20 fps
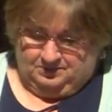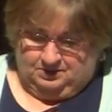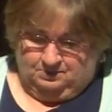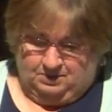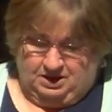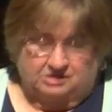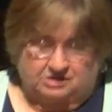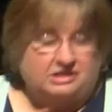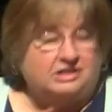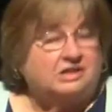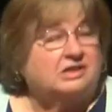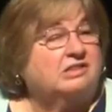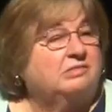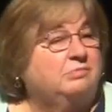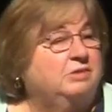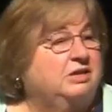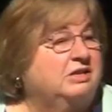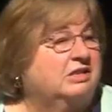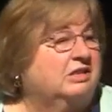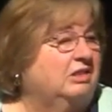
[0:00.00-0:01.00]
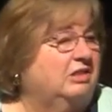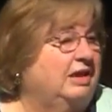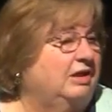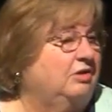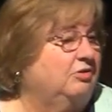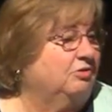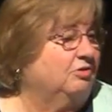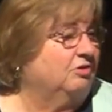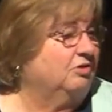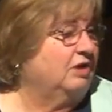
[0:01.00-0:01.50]
About six months
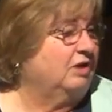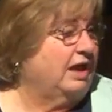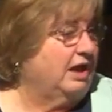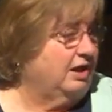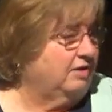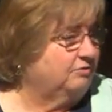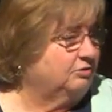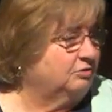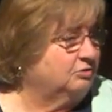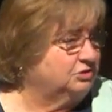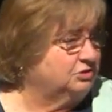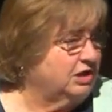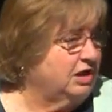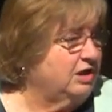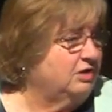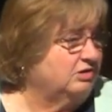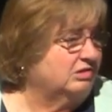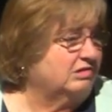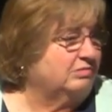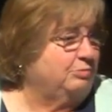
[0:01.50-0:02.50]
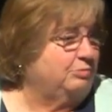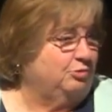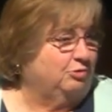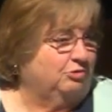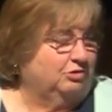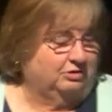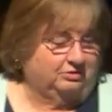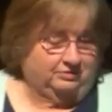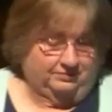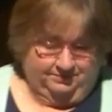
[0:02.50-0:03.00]
later, after John is
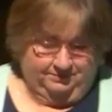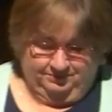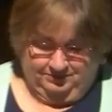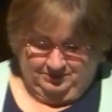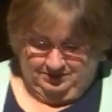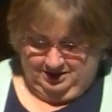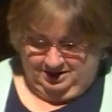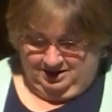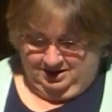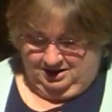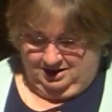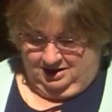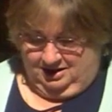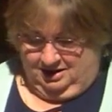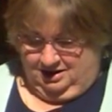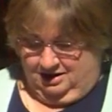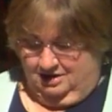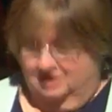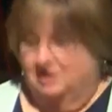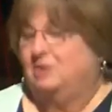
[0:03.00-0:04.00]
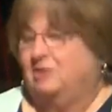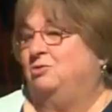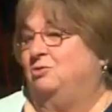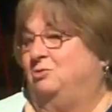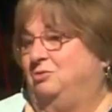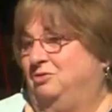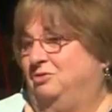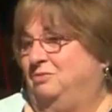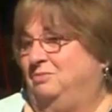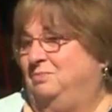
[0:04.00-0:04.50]
born,
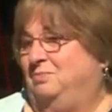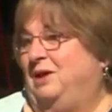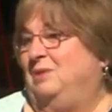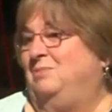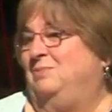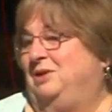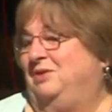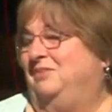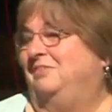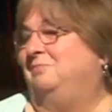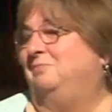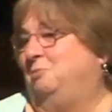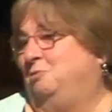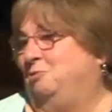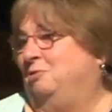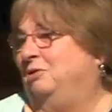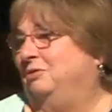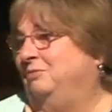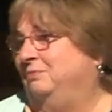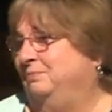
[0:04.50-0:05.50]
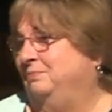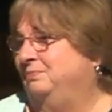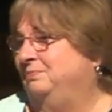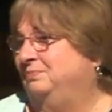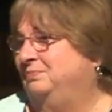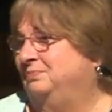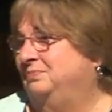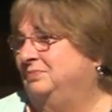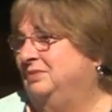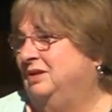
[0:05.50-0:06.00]
another baby is born,
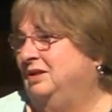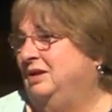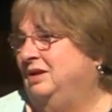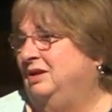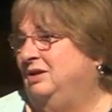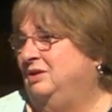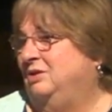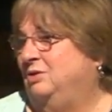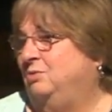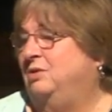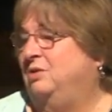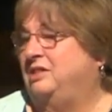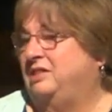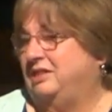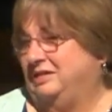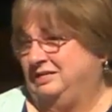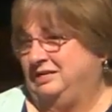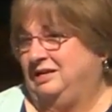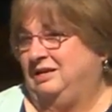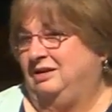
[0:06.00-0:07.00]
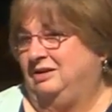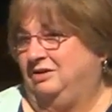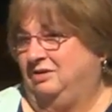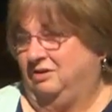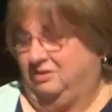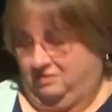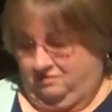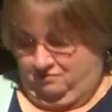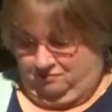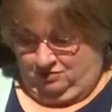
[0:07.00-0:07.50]
who was indeed
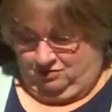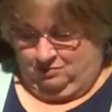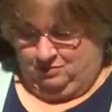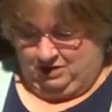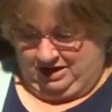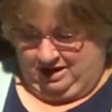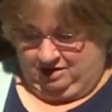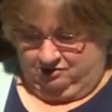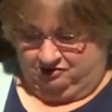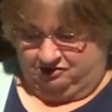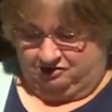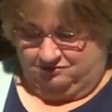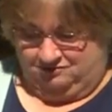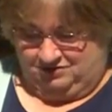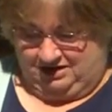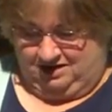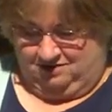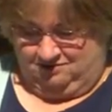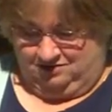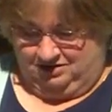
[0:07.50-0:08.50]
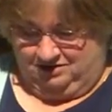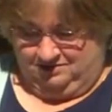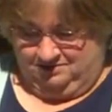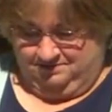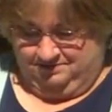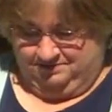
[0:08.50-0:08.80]
from the house of David.